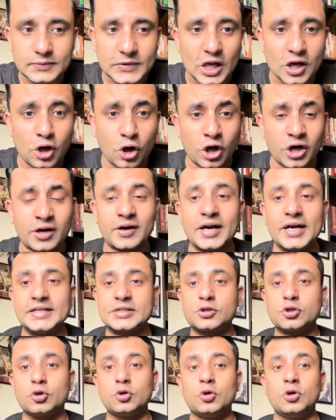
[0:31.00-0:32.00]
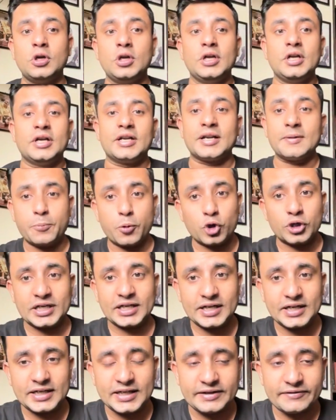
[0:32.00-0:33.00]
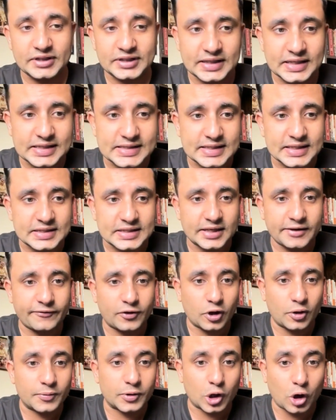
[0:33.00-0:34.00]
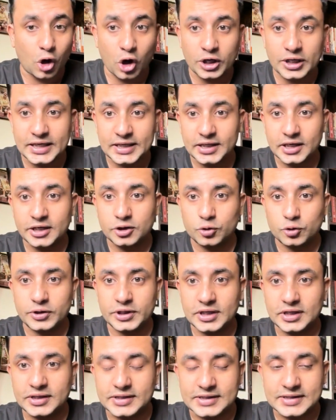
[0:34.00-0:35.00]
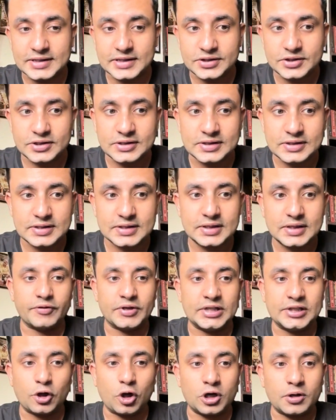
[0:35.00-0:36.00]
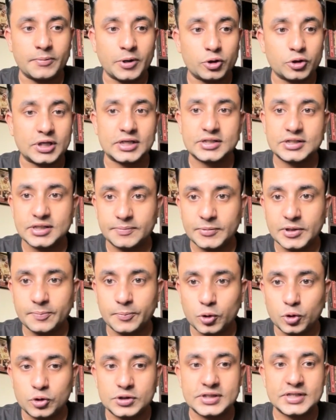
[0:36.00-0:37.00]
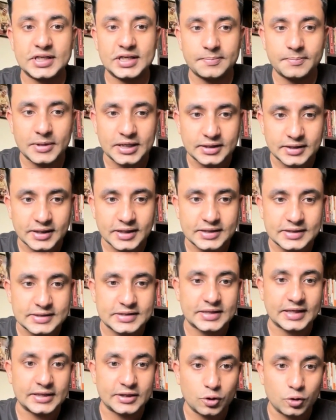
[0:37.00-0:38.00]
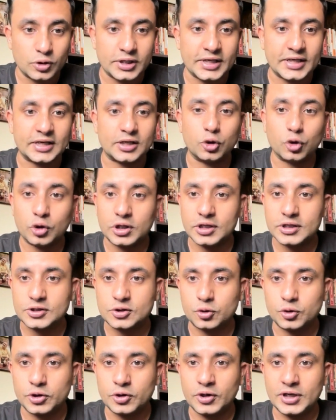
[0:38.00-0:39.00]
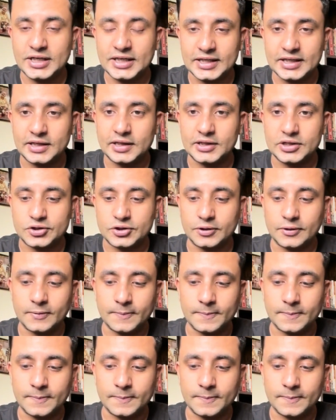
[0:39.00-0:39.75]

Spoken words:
Alright, so reporting in DV360 from raw data to real decisions. We'll talk about custom reports, key metrics, scheduling, Looker Studio integration.